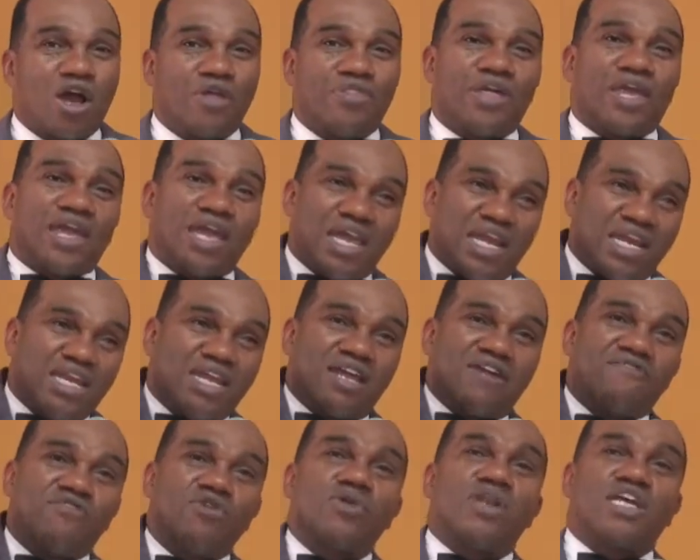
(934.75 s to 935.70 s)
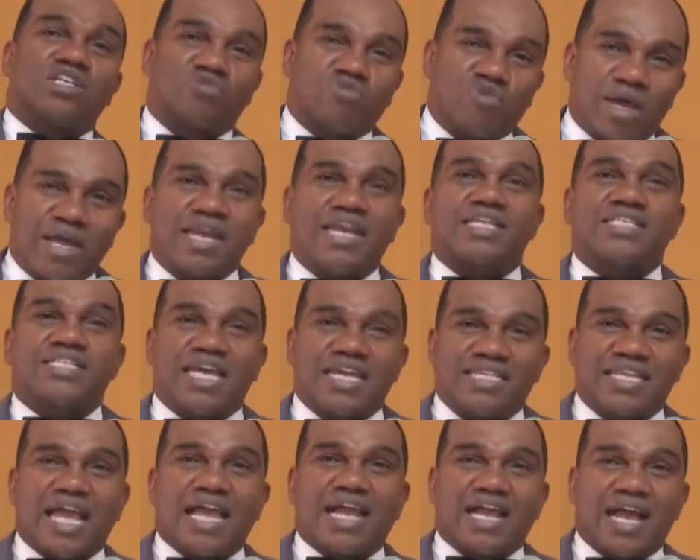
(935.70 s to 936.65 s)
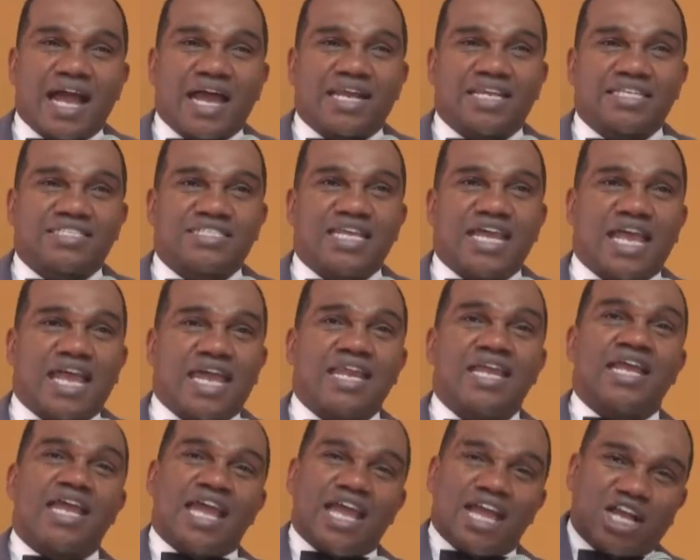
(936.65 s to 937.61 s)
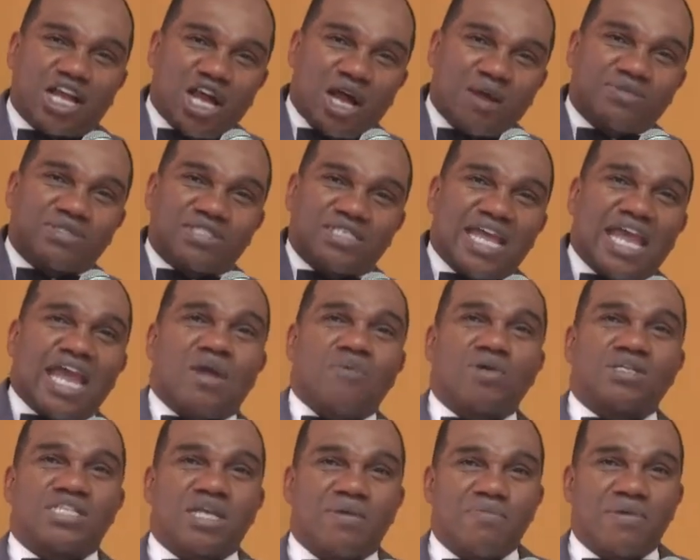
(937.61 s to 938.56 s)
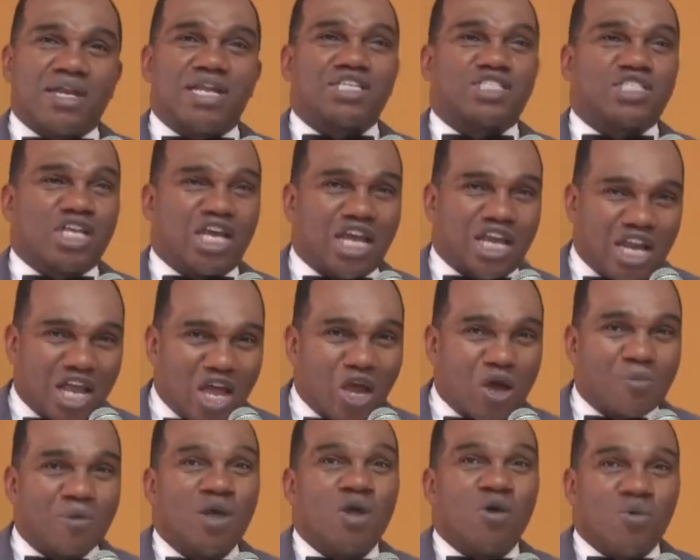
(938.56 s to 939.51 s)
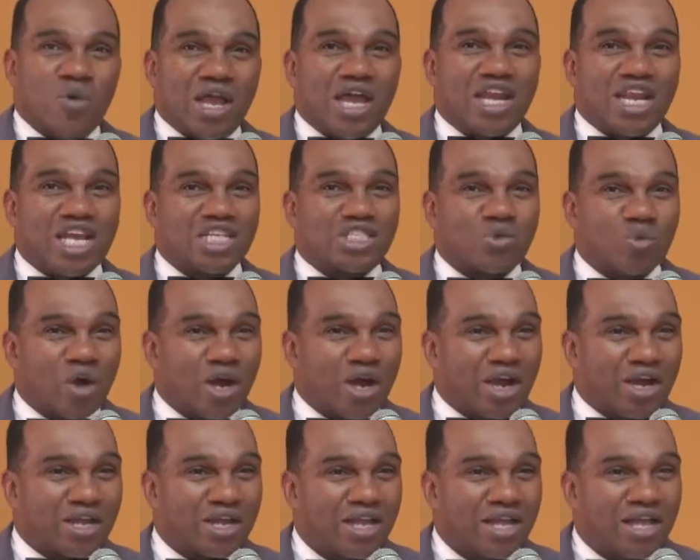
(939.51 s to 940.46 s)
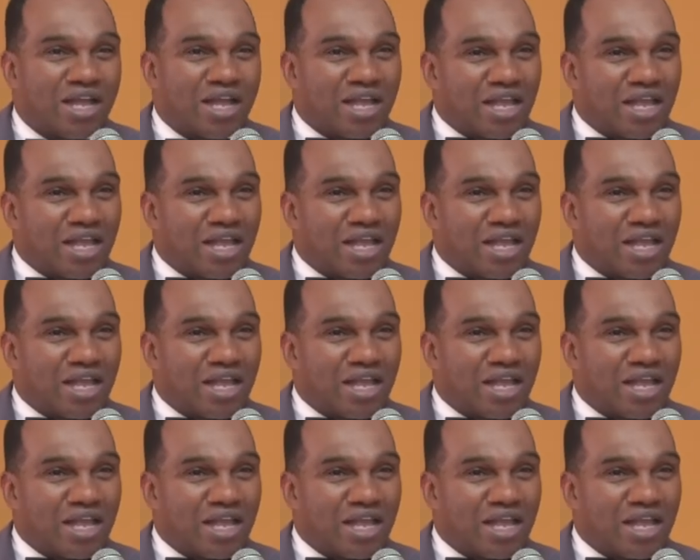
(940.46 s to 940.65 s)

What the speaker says: Are there any of you that's ready to take that kind of stand and come stand with the minister and help with this work?